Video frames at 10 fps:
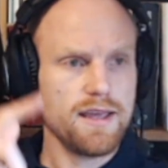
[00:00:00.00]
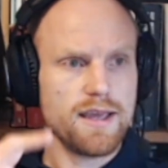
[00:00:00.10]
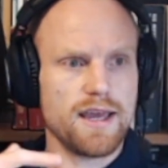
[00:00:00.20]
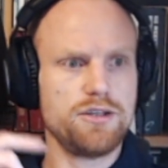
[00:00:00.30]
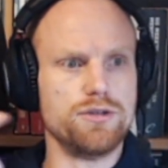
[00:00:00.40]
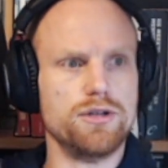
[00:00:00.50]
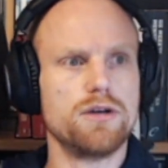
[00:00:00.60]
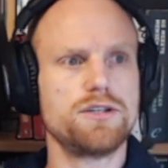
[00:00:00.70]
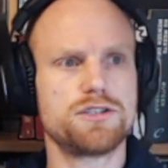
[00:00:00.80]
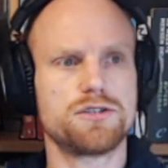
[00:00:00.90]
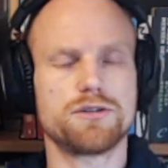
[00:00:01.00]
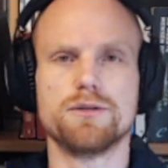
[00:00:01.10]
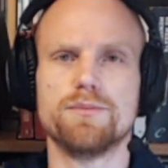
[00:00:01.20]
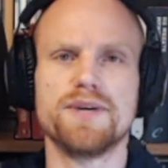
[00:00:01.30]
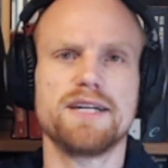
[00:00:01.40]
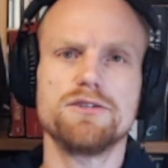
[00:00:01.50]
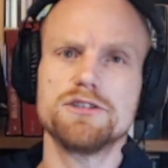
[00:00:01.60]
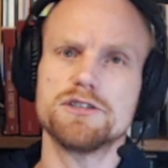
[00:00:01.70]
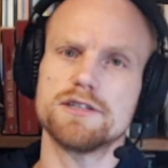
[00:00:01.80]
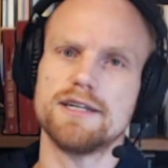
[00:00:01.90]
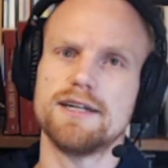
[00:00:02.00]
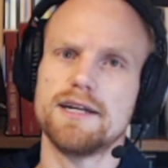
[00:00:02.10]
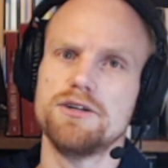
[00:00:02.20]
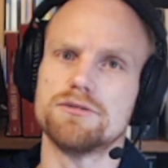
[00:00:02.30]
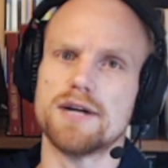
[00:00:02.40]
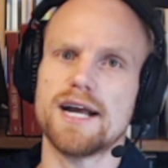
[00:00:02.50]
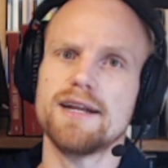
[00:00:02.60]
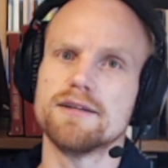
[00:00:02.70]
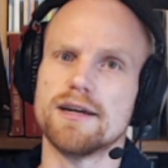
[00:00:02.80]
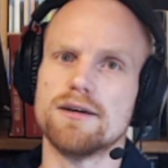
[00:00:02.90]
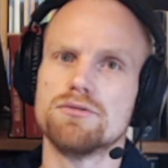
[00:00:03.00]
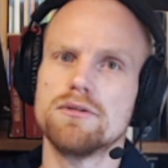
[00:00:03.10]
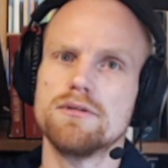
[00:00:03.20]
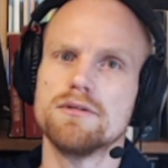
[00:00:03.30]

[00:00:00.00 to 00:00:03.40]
And you notice certain patterns, and then you're writing down